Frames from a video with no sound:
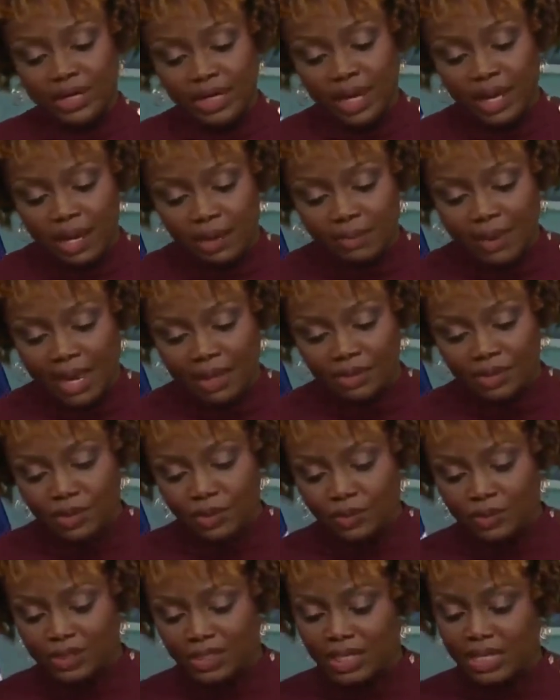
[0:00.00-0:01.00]
income
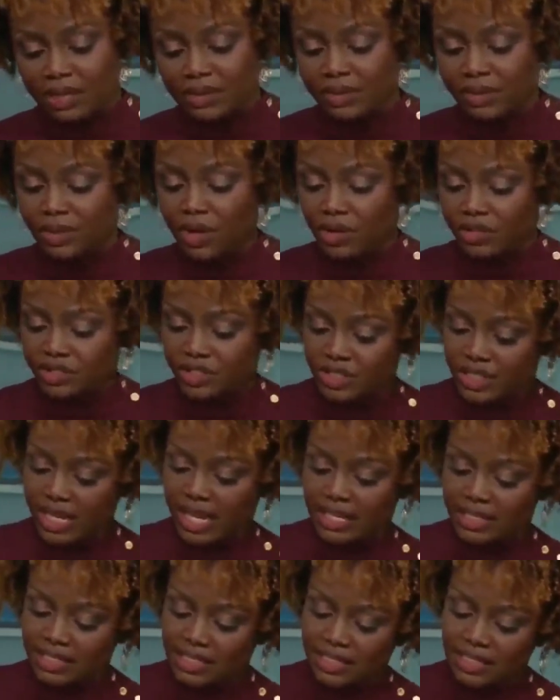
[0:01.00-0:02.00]
households seeing the largest
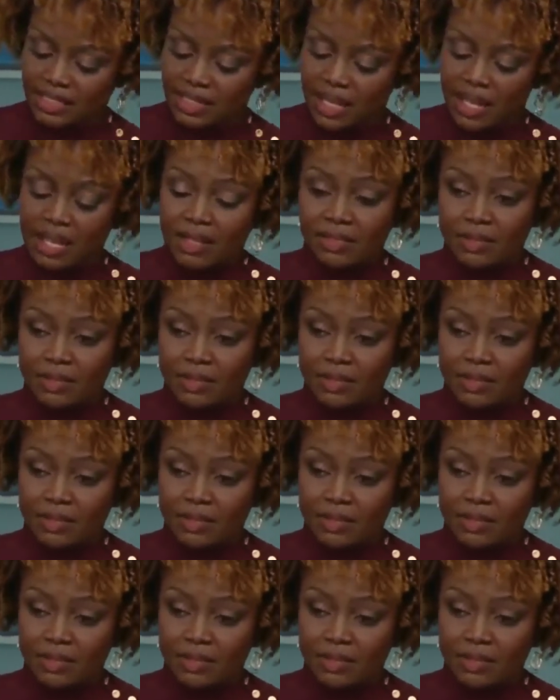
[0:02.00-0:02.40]
gain since